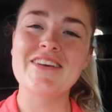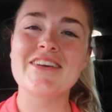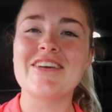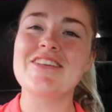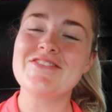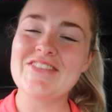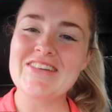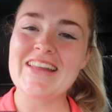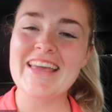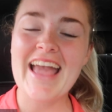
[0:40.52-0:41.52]
Good
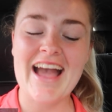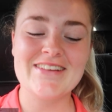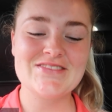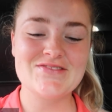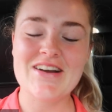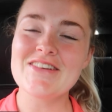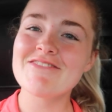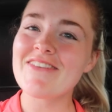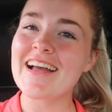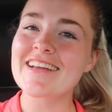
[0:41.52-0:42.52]
morning and
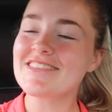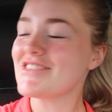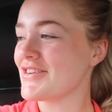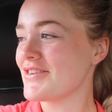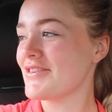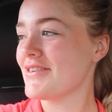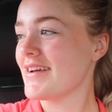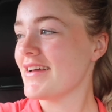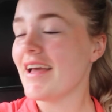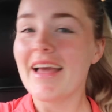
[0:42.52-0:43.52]
welcome back to
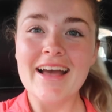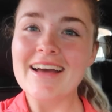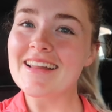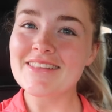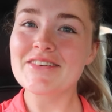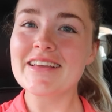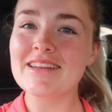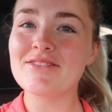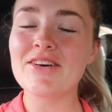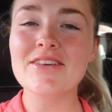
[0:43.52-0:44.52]
another
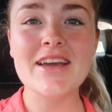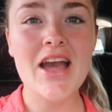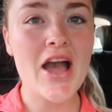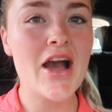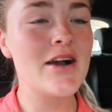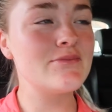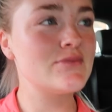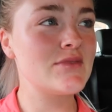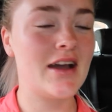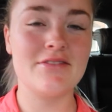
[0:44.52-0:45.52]
weekly vlog.
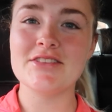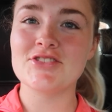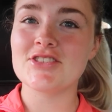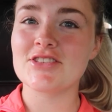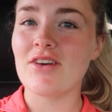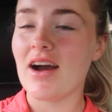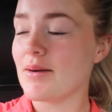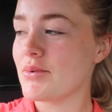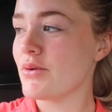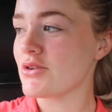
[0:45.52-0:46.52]
I've literally just got
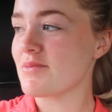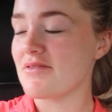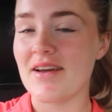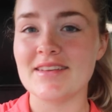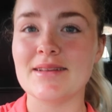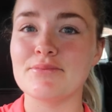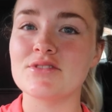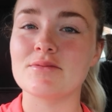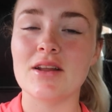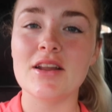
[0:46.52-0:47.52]
up, washed my face and put
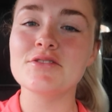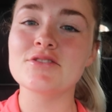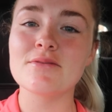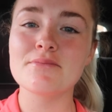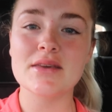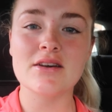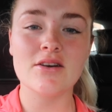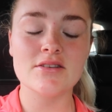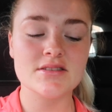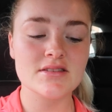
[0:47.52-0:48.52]
some clothes on
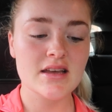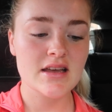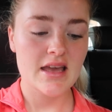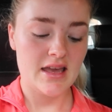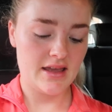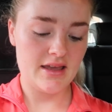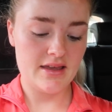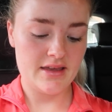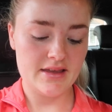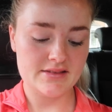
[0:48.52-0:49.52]
because it
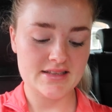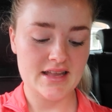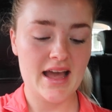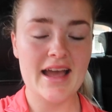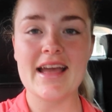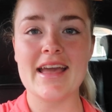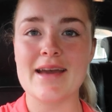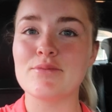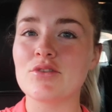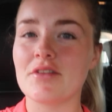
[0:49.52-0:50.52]
is 8
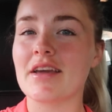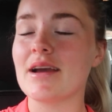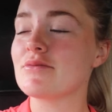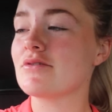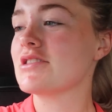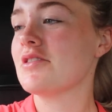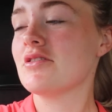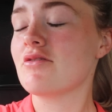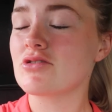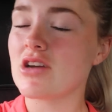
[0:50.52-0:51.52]
a.m. although the camera will tell you
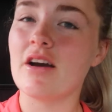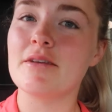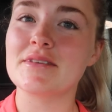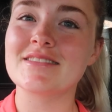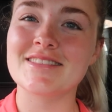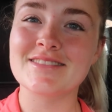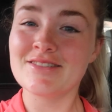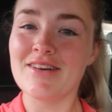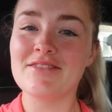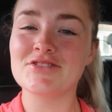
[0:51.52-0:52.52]
the wrong time because I
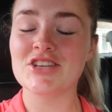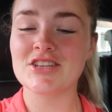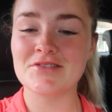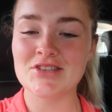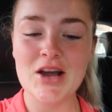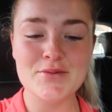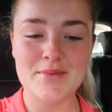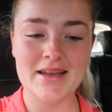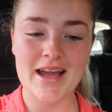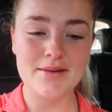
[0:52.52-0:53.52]
still haven't changed the time on
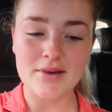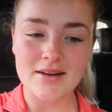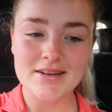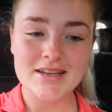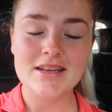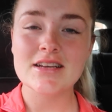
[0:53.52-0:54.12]
my camera.